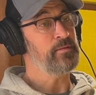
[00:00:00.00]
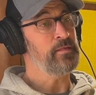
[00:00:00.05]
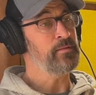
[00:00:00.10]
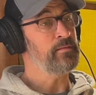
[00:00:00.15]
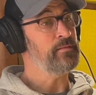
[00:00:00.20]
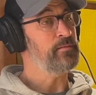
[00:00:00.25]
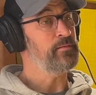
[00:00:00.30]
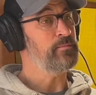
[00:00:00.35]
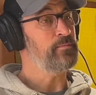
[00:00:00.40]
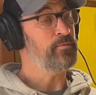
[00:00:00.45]

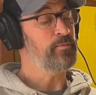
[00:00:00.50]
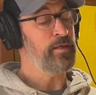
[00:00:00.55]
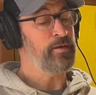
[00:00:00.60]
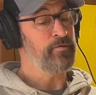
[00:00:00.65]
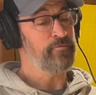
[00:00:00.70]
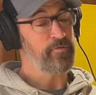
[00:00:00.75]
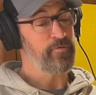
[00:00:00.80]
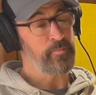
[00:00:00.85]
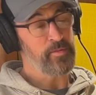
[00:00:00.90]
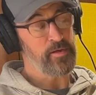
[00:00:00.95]
and then
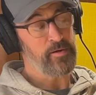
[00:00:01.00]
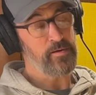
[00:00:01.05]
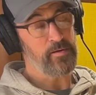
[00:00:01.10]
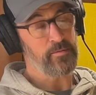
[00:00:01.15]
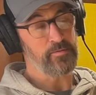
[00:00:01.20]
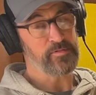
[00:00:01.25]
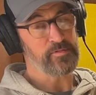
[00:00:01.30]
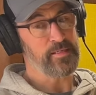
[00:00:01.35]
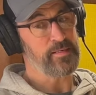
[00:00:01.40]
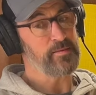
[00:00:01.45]
from there it
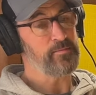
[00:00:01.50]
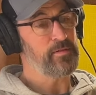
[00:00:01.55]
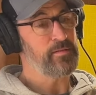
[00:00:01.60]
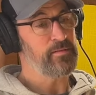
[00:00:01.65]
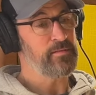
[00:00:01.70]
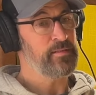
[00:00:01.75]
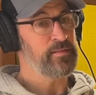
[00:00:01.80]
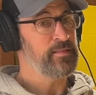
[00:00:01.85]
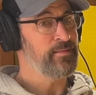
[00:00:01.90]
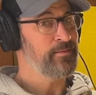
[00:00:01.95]
was like
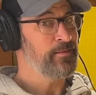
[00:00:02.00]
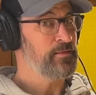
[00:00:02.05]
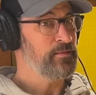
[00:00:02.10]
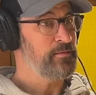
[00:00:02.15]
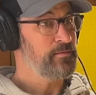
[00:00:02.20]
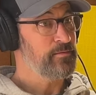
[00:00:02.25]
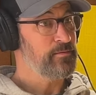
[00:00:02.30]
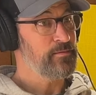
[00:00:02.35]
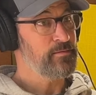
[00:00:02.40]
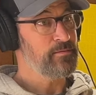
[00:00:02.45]
well
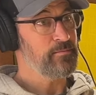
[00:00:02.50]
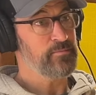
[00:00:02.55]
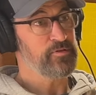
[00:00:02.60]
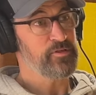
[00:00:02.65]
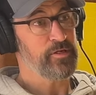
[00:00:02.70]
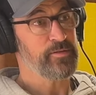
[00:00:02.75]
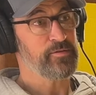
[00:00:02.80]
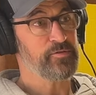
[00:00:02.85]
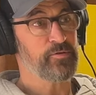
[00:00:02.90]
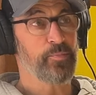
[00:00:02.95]

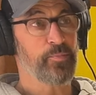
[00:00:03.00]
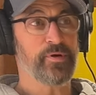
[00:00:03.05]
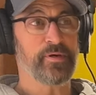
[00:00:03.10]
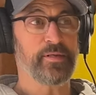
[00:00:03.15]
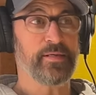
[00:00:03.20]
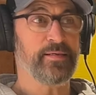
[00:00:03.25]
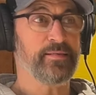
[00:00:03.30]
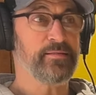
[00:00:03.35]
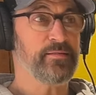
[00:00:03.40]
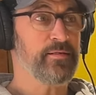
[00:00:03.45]
chickens are pretty
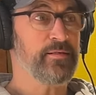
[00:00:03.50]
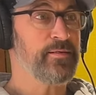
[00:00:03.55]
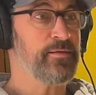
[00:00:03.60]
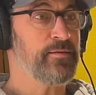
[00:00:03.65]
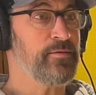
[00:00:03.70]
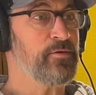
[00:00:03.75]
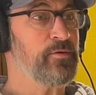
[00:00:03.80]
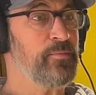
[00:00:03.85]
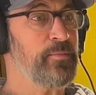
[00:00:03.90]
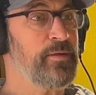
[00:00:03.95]
easy
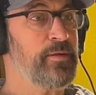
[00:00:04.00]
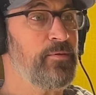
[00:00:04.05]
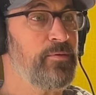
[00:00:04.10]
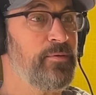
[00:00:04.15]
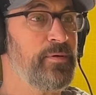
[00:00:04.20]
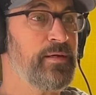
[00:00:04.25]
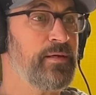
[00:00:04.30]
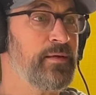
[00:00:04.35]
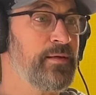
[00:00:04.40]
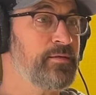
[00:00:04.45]
you know maybe
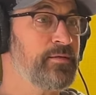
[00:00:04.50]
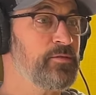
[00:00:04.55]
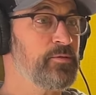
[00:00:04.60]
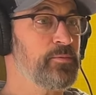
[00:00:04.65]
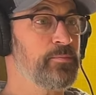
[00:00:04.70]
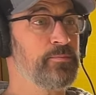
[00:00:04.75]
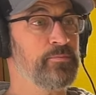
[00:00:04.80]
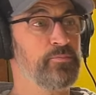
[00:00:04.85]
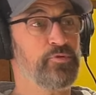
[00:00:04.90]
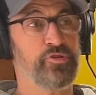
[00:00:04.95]
we could get
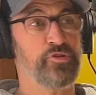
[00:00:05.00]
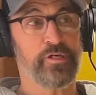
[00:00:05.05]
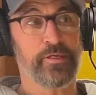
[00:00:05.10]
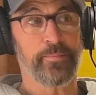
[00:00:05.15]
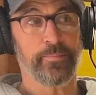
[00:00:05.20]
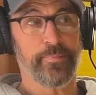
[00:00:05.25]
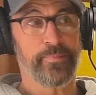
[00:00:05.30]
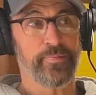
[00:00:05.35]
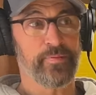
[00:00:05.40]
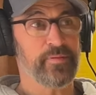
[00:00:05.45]
some
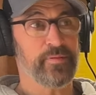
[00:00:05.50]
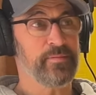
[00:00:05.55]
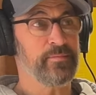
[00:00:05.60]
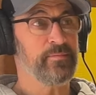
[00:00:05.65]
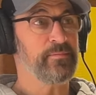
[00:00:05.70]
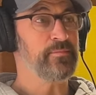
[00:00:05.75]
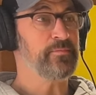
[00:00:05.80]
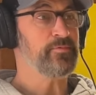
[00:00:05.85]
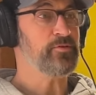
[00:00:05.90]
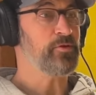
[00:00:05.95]
sheep and